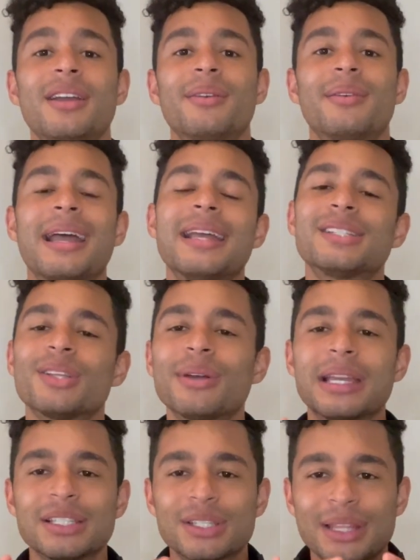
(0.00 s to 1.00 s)
Right, so
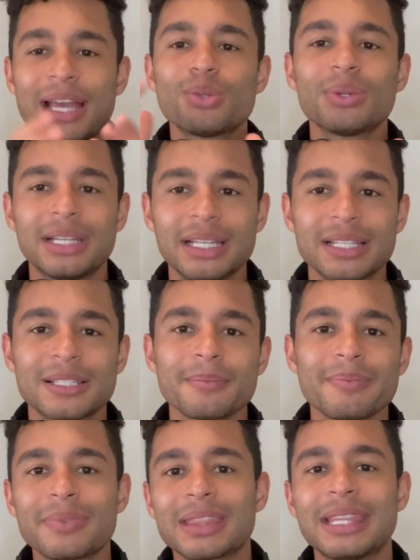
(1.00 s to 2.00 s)
that's what it is.
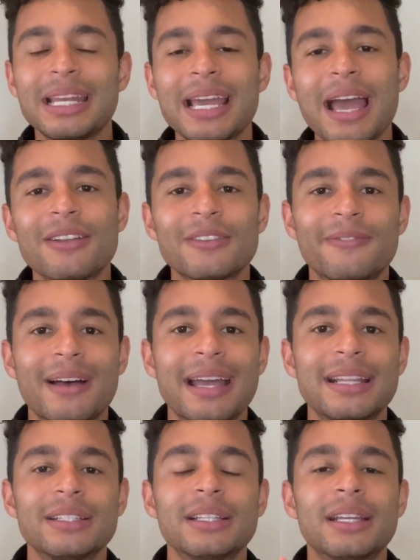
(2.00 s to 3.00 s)
Then I have to
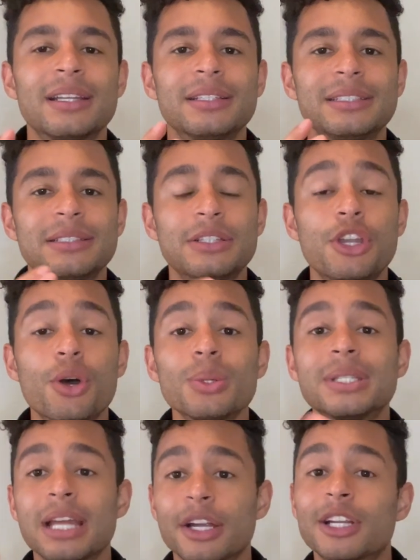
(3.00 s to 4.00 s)
find notes
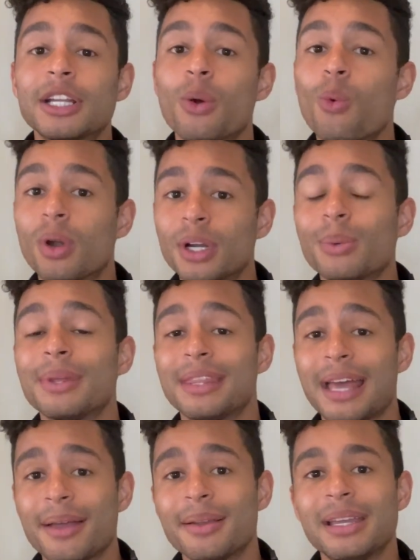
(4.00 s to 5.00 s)
that are going to work with
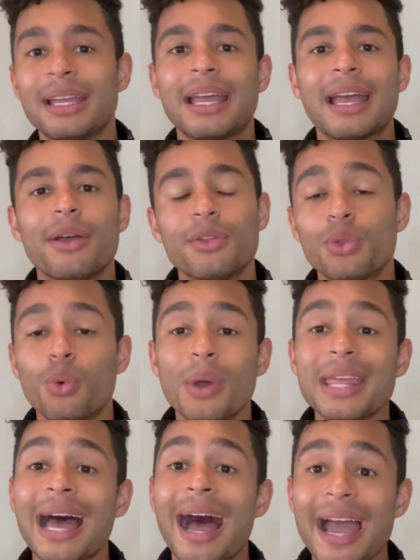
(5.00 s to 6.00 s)
that. The way
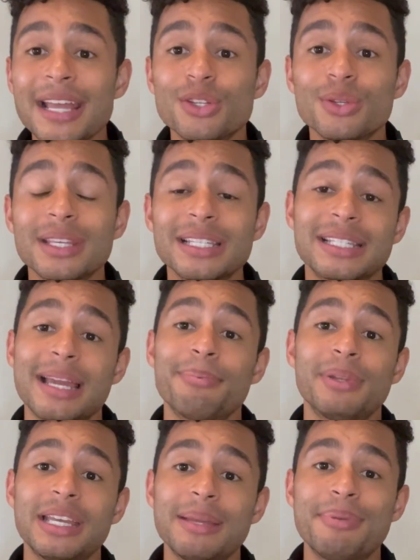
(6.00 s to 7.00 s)
that I do this is I
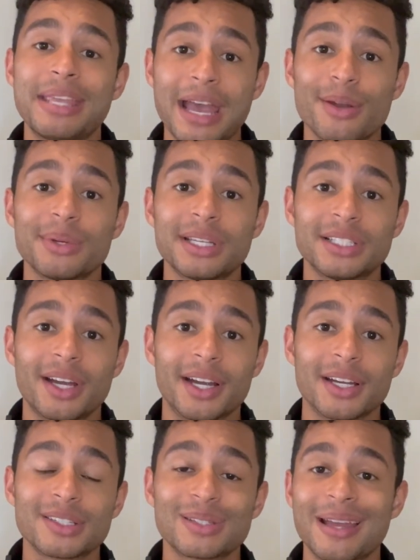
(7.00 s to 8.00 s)
play piano and guitar.
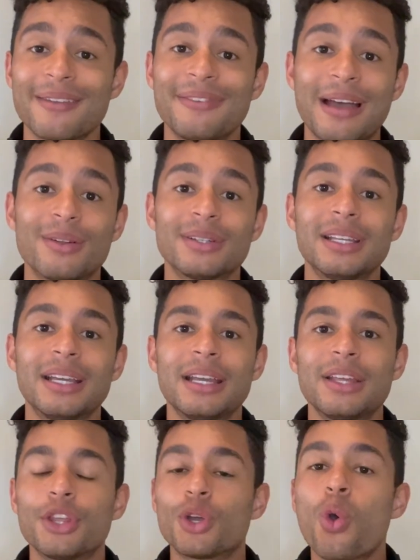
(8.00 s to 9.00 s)
So I found
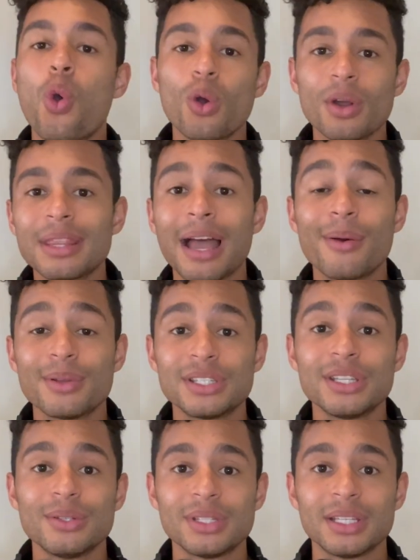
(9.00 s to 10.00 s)
the chord that I was
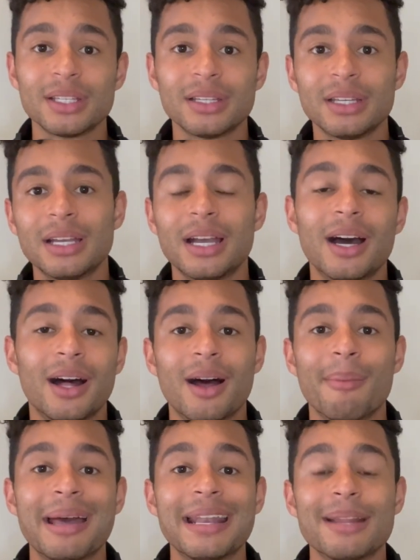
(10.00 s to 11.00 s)
using,
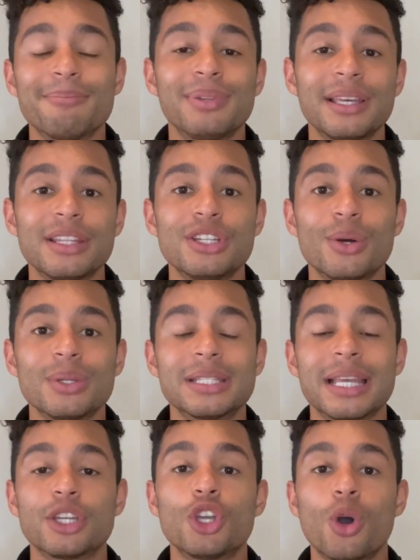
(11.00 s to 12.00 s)
and I play the notes
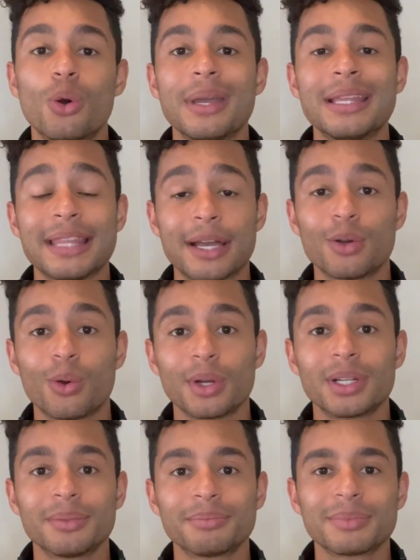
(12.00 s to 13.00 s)
that go in that chord.
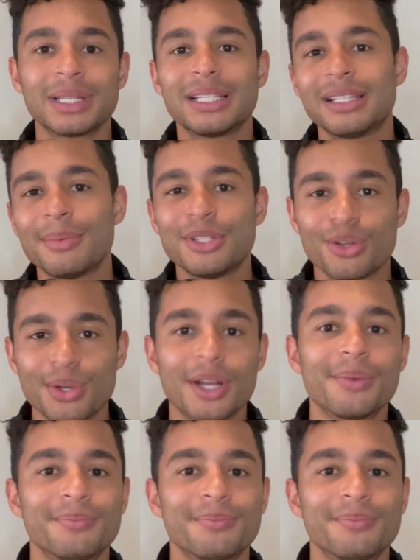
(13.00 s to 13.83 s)
Let me show you.